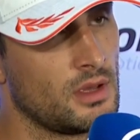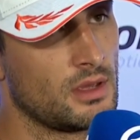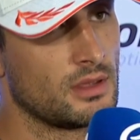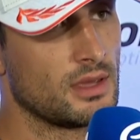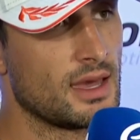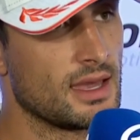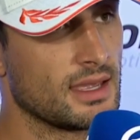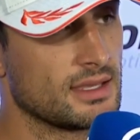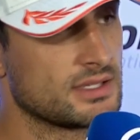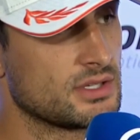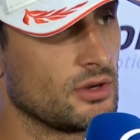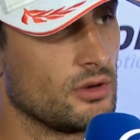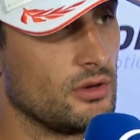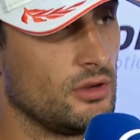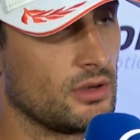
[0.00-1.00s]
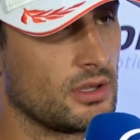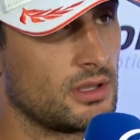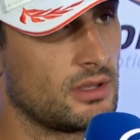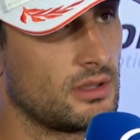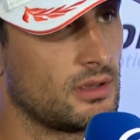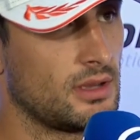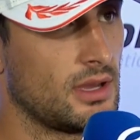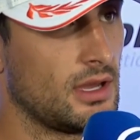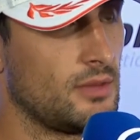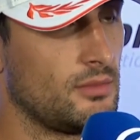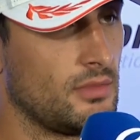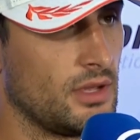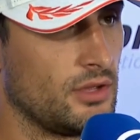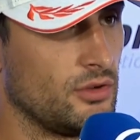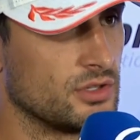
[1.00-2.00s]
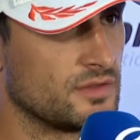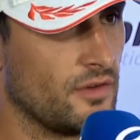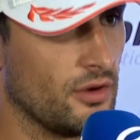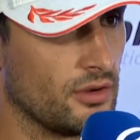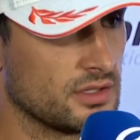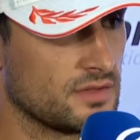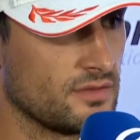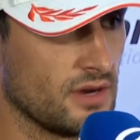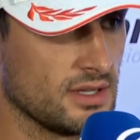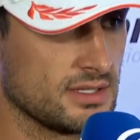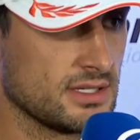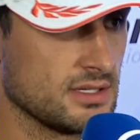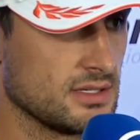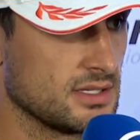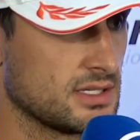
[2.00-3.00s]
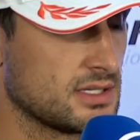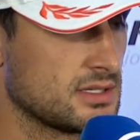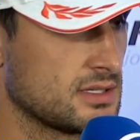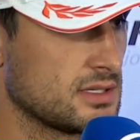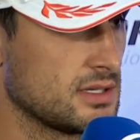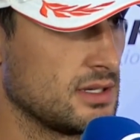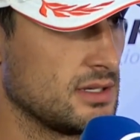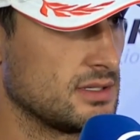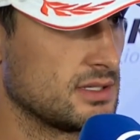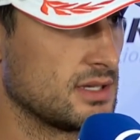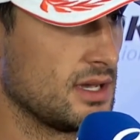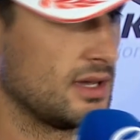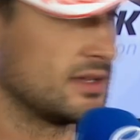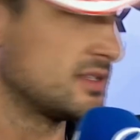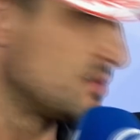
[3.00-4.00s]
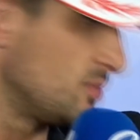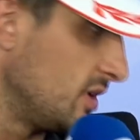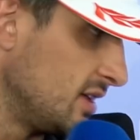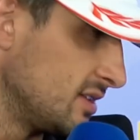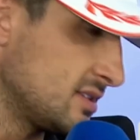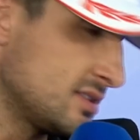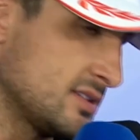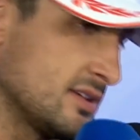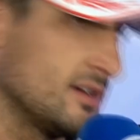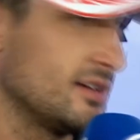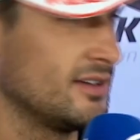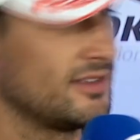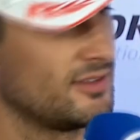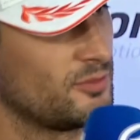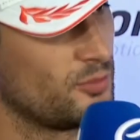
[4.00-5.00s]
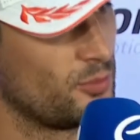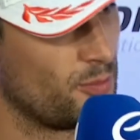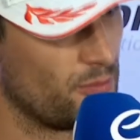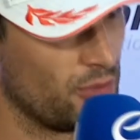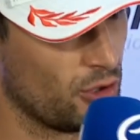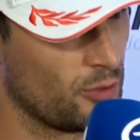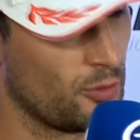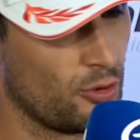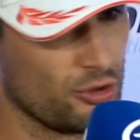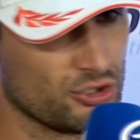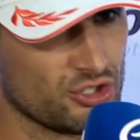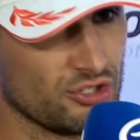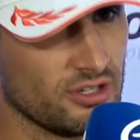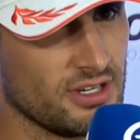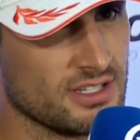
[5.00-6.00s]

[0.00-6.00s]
Yeah, I guess so. Look, a huge focus for us is to beat Porsche,